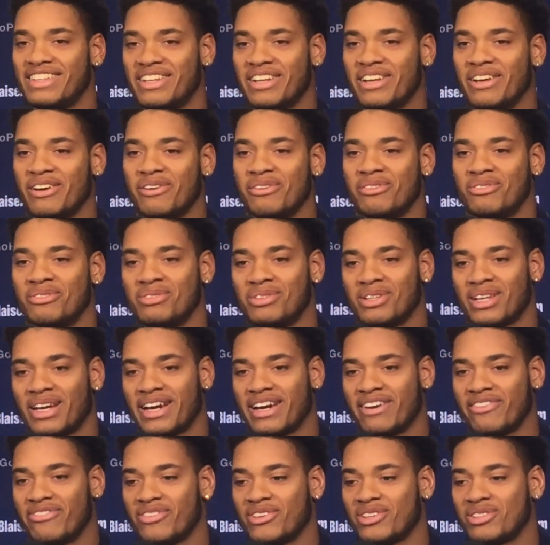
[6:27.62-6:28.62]
you know,
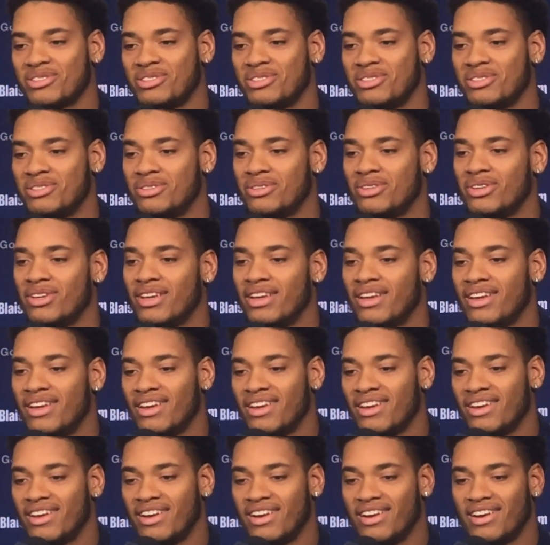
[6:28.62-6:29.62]
like at first you
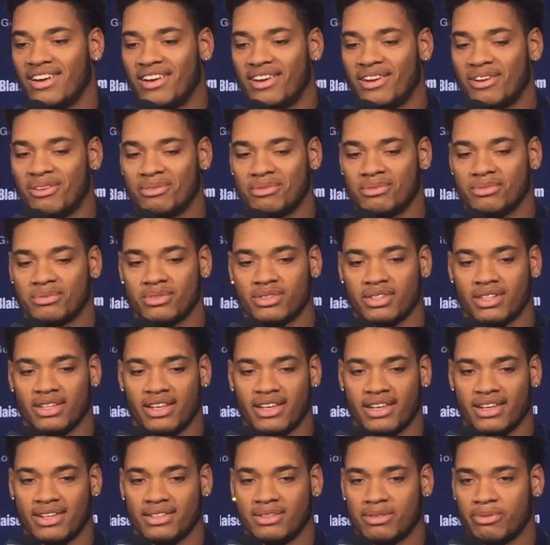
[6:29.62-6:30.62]
um,
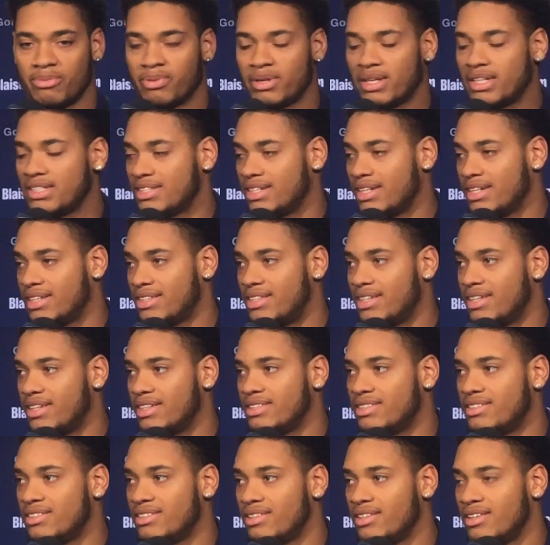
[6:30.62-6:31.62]
get a place like
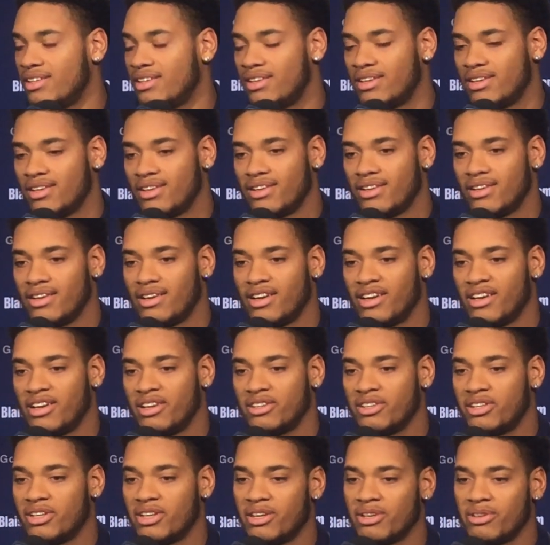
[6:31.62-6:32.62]
this,
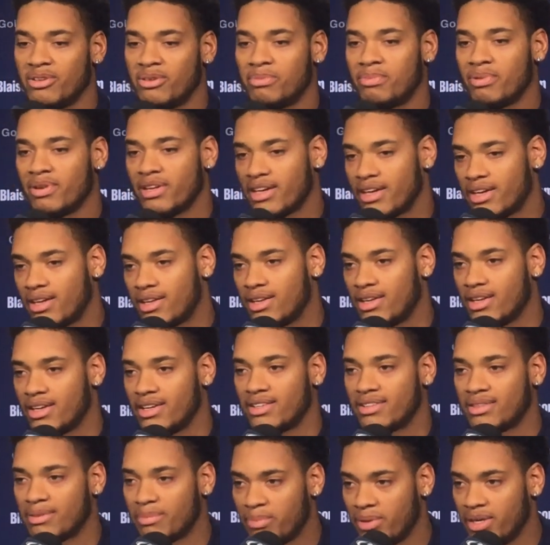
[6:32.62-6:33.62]
um, you know, you playing
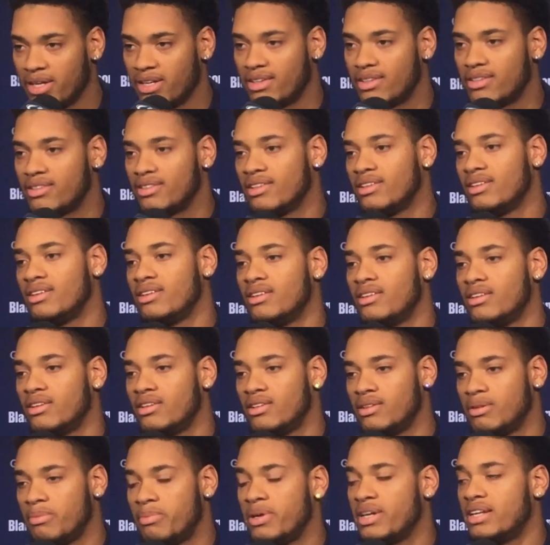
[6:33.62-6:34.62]
like the
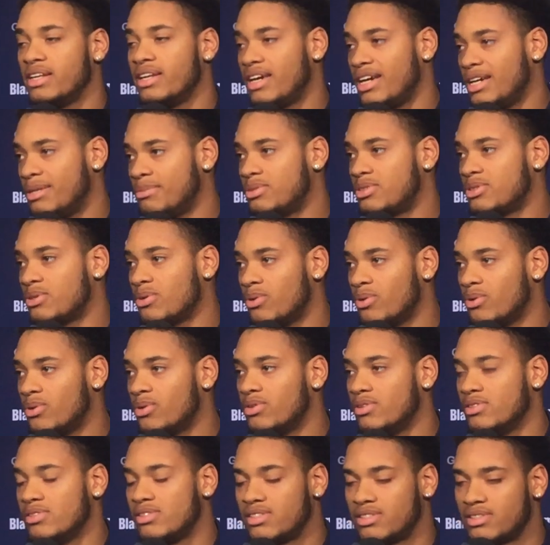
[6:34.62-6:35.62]
big, big name
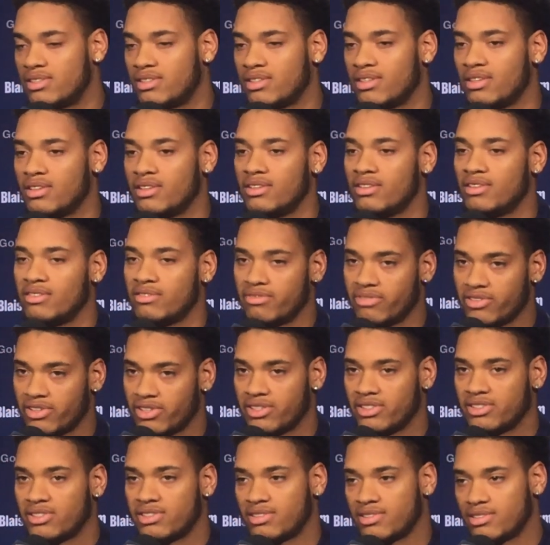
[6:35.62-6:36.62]
schools
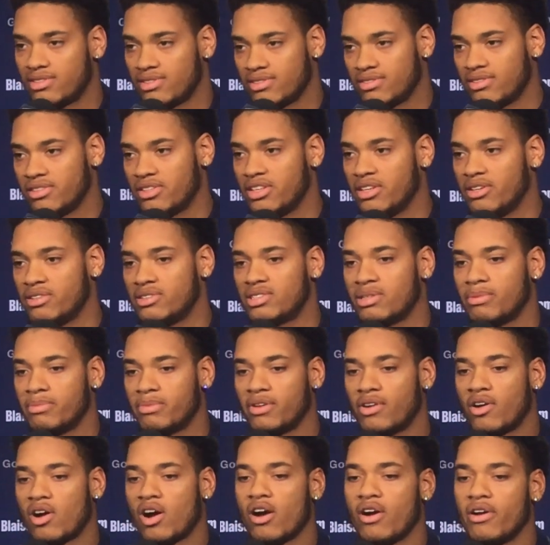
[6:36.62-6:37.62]
versus you know some
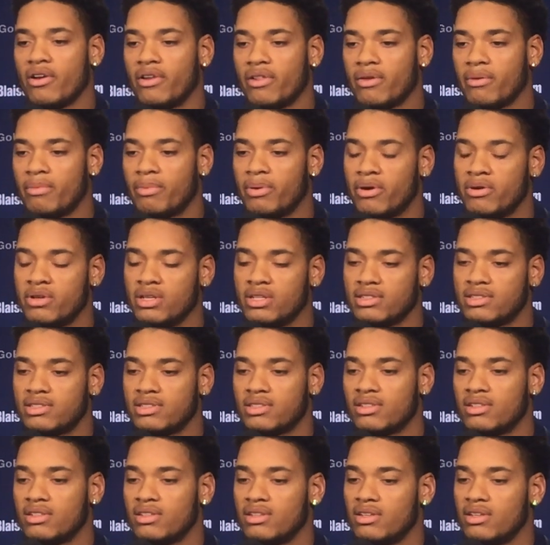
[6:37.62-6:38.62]
of our other opponents.
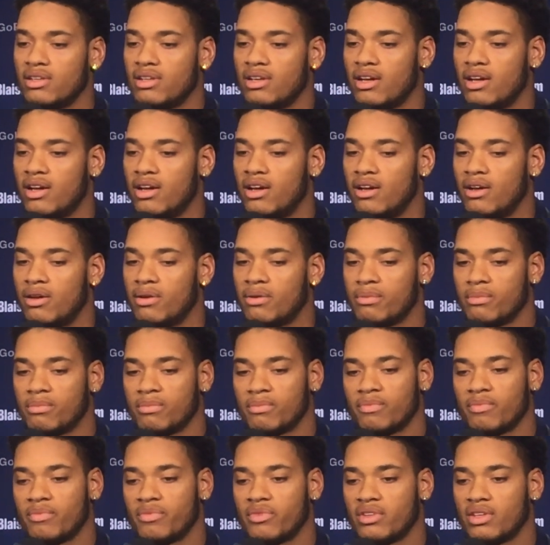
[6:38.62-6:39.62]
Um,
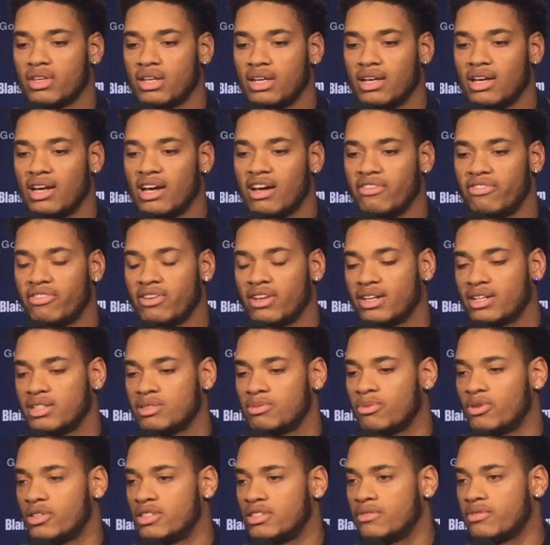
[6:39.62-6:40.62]
I feel like it's
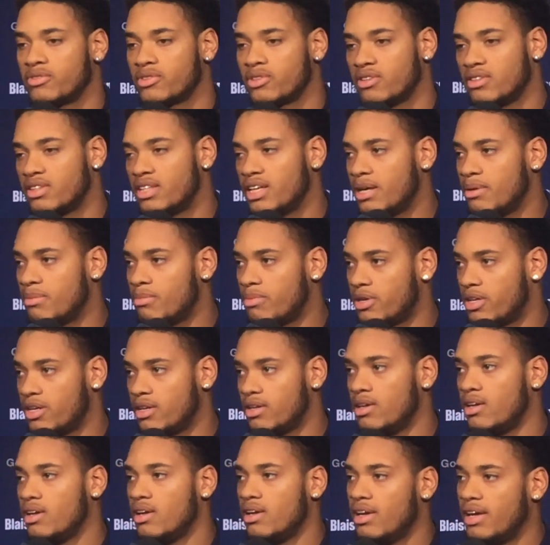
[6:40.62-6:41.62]
more difficult
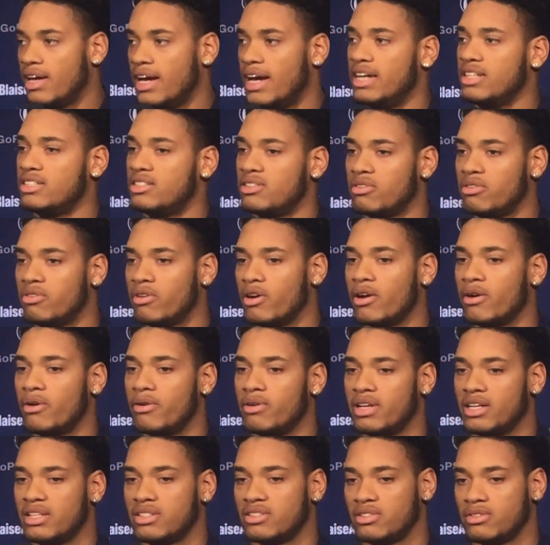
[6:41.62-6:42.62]
then, but as you grow
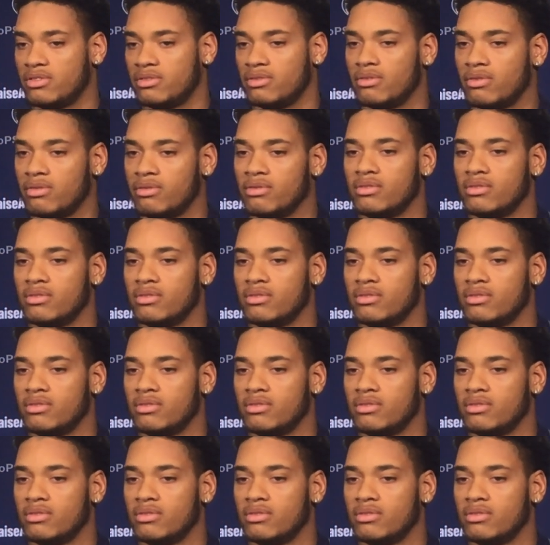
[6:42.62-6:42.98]
and as you